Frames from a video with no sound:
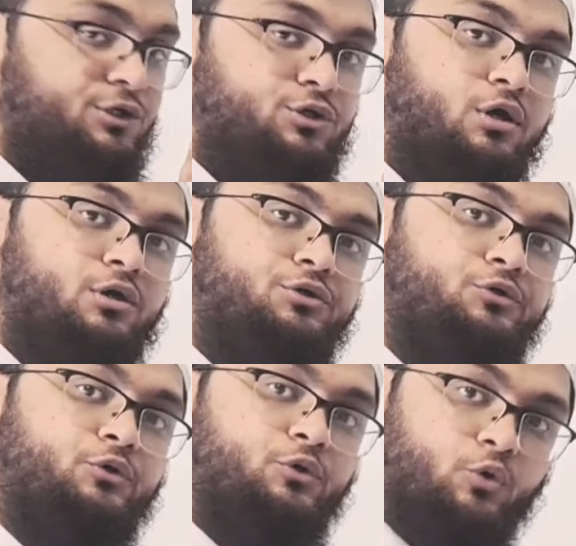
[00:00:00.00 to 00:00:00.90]
in order
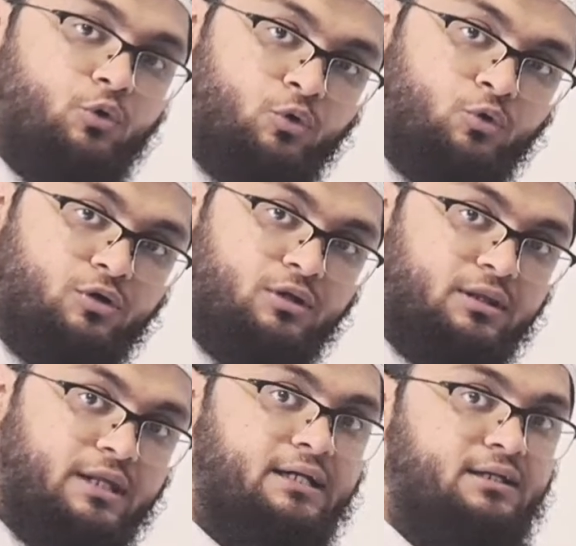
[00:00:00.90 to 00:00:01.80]
to know
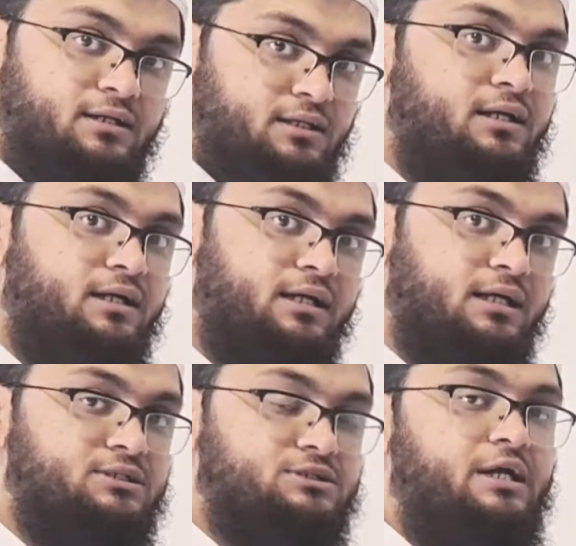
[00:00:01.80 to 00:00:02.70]
that
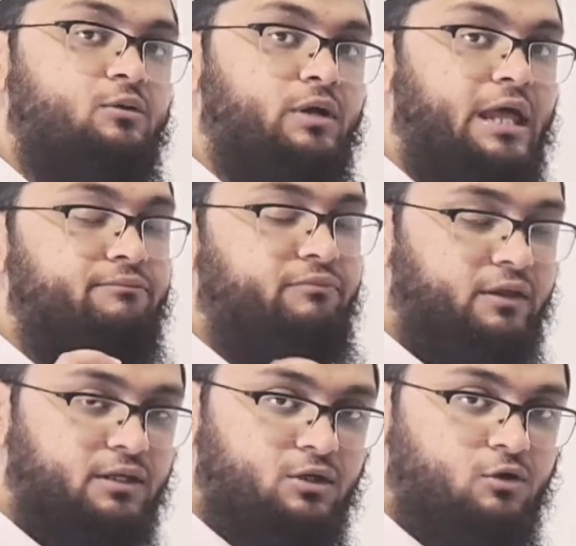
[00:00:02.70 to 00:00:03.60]
is that what I'm
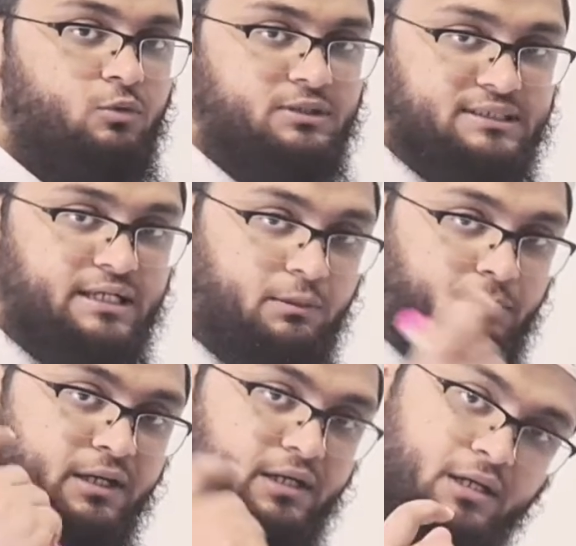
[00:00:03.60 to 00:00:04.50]
thinking or what's that in
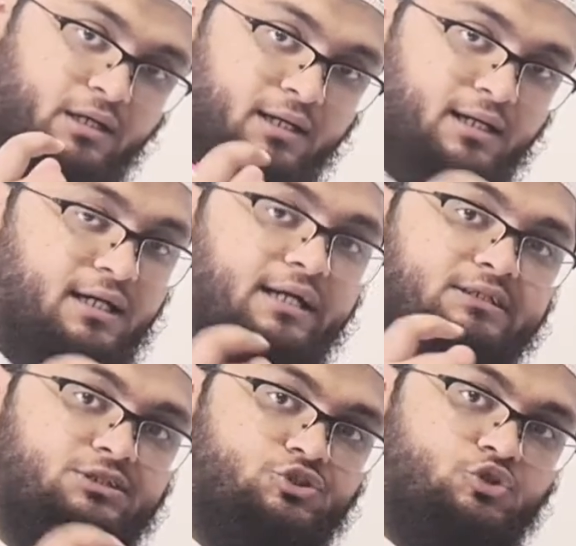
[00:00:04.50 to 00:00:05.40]
my head? Is
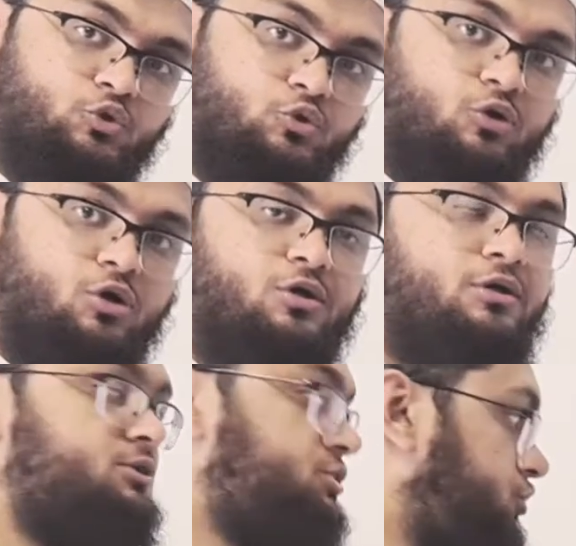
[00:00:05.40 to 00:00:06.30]
it true?
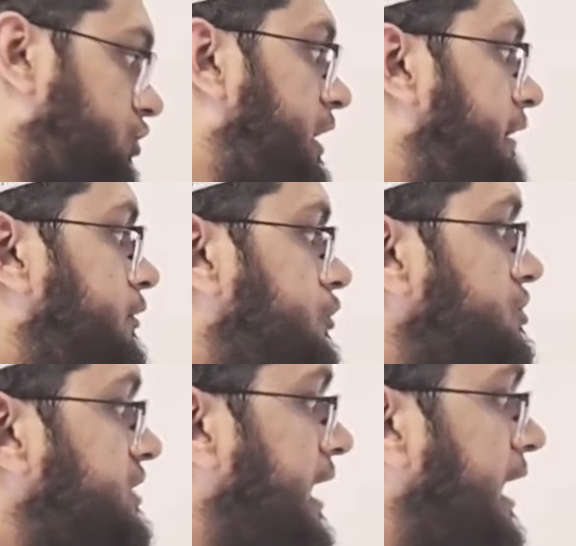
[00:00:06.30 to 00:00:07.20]
So I will
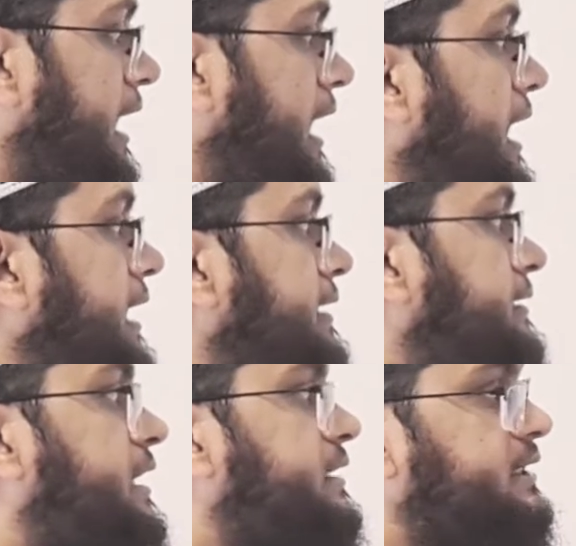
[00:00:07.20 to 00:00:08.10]
use hal in
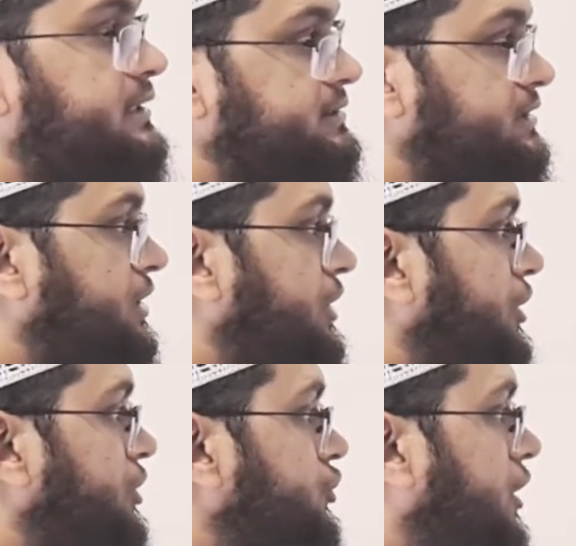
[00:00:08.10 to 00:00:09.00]
that case.
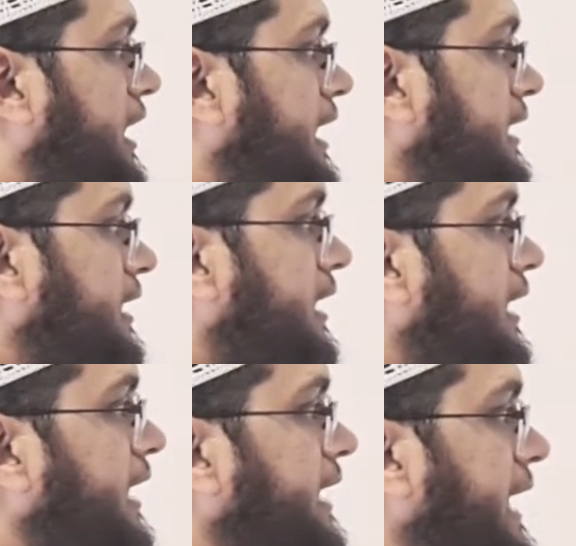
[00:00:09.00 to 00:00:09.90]
So hal
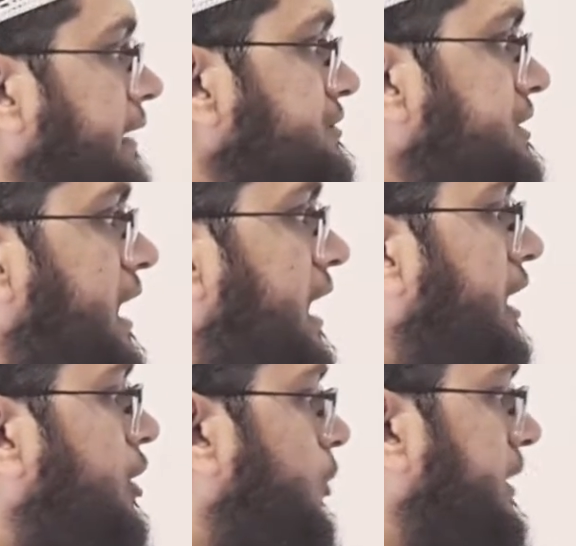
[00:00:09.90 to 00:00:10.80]
and hamza
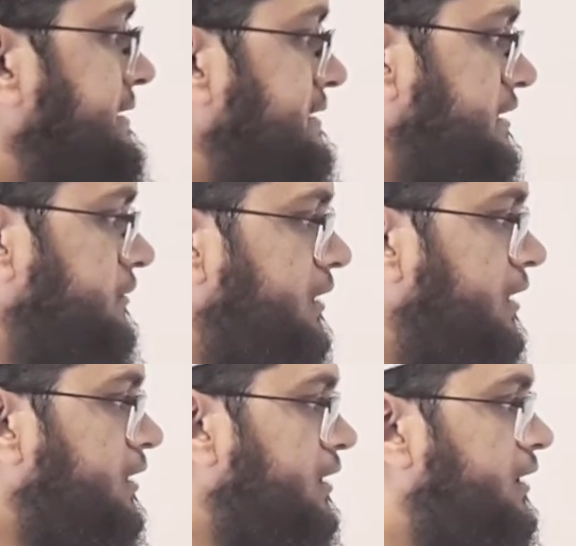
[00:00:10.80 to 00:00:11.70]
are quite
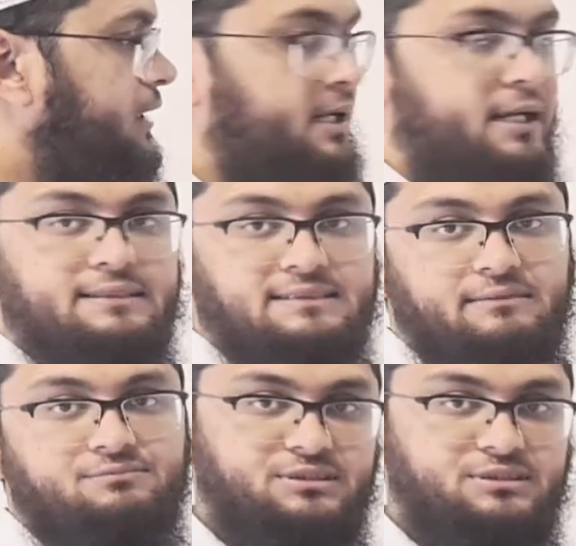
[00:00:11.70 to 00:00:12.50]
similar in some